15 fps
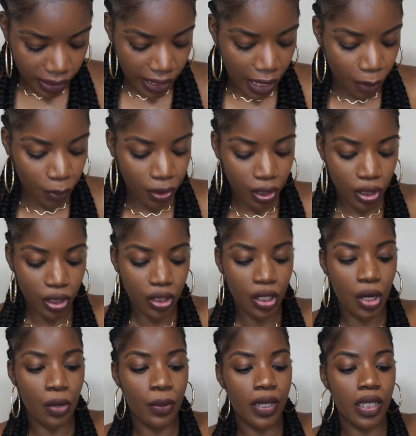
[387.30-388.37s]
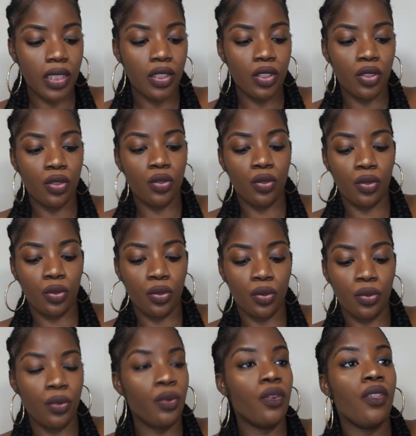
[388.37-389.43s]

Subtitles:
now we're gonna go into